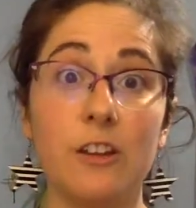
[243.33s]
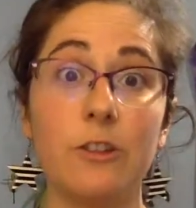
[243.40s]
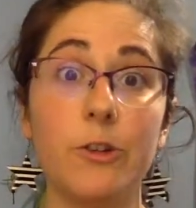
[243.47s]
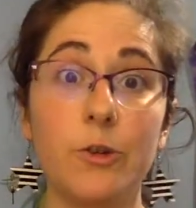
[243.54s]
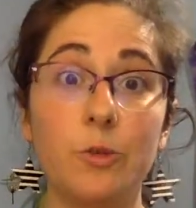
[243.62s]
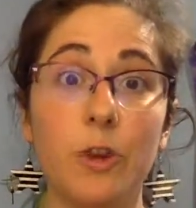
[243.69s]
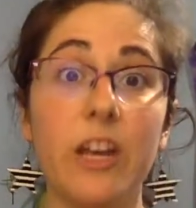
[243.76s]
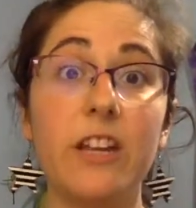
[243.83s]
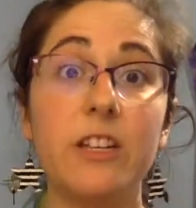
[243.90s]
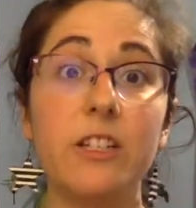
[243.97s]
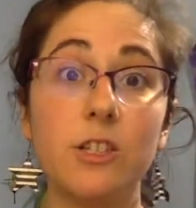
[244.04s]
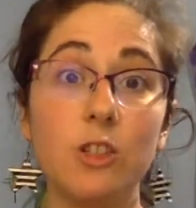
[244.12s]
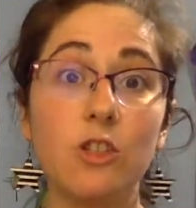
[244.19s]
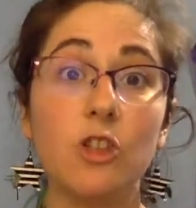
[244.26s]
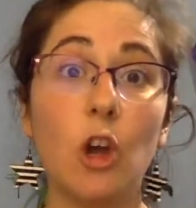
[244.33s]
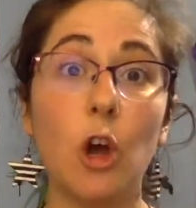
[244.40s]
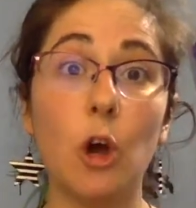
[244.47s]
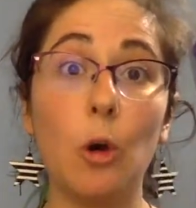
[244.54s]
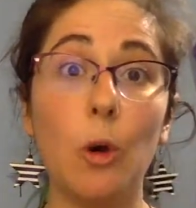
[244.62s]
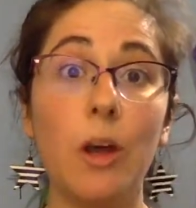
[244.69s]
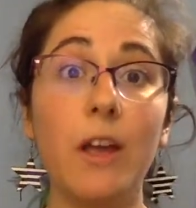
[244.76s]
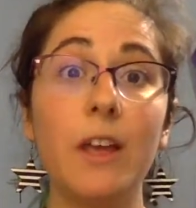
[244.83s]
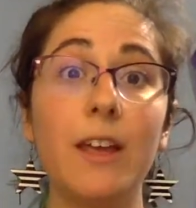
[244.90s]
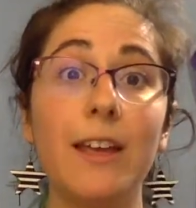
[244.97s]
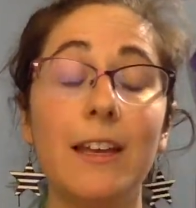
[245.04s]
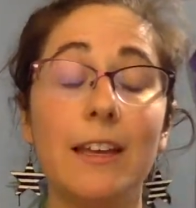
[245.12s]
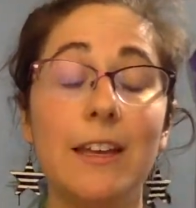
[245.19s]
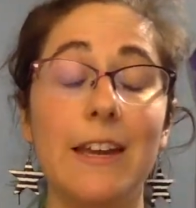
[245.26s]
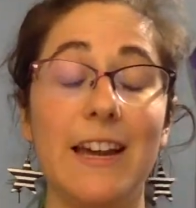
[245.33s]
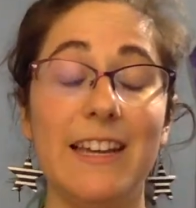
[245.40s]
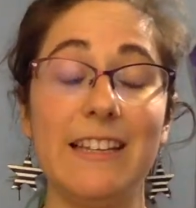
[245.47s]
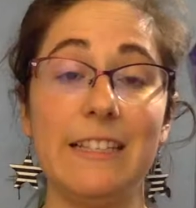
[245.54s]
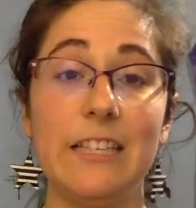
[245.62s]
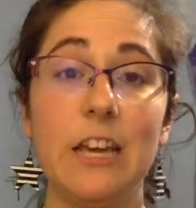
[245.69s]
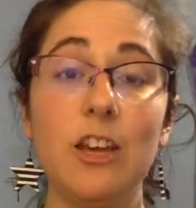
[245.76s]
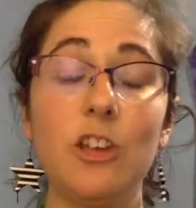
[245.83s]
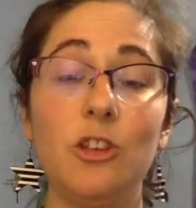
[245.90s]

The train is so nice.